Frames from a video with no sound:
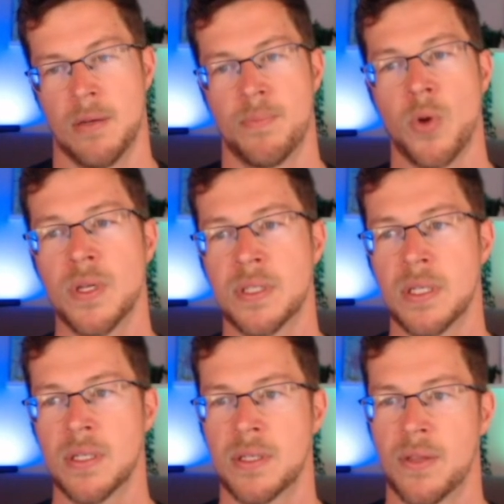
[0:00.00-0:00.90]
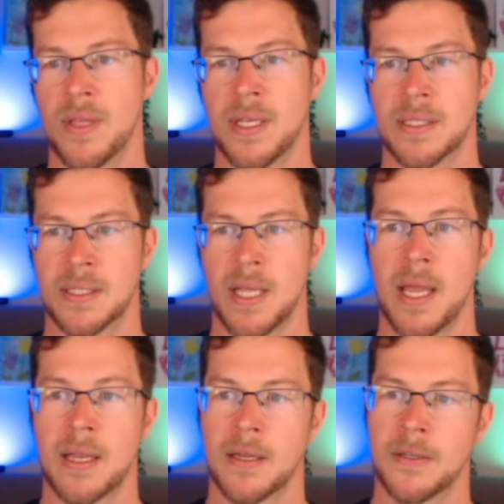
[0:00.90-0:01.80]
bonuses to things
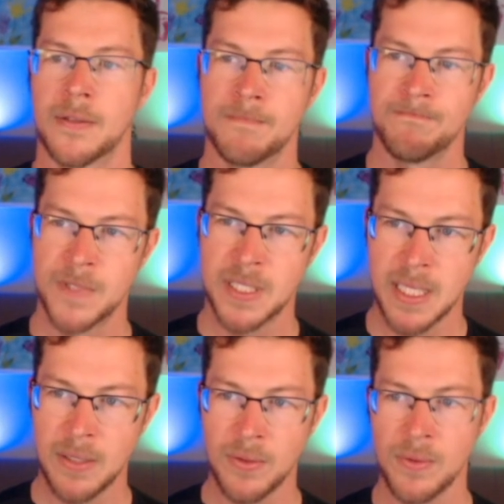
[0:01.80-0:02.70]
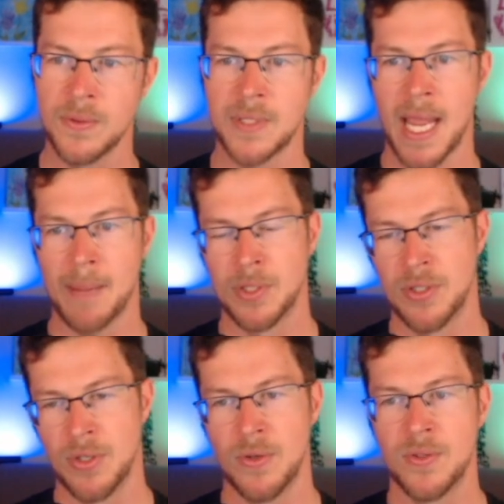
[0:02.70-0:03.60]
like skills,
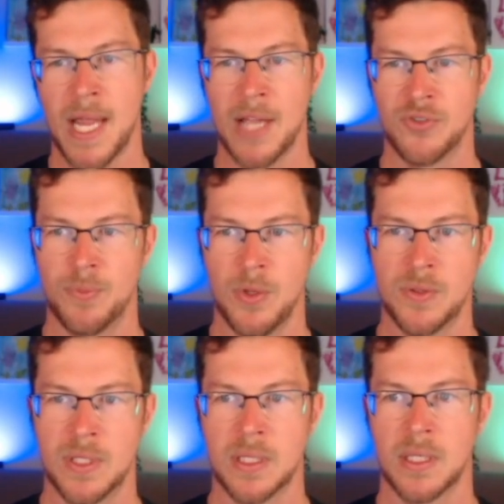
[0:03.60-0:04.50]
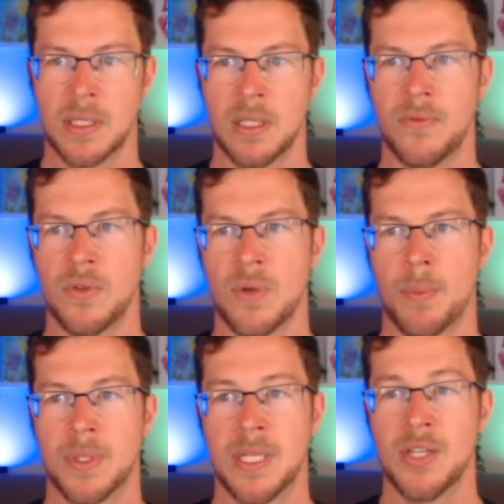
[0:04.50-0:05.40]
aptitudes, attributes. It's going to give you a
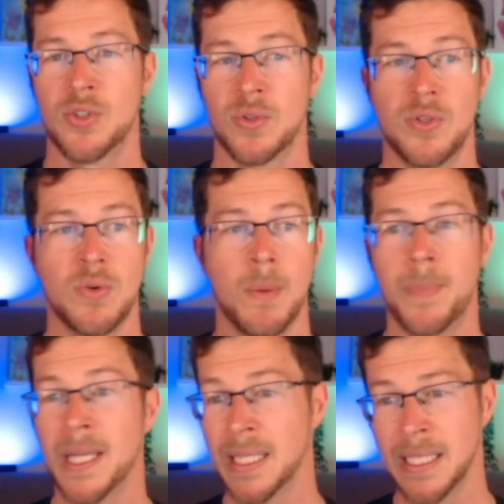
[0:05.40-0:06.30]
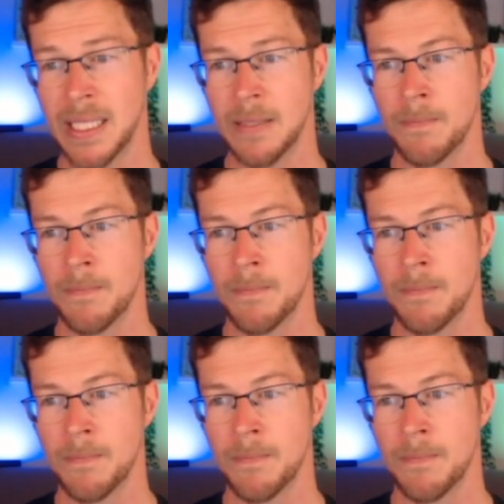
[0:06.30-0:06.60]
potential new ability.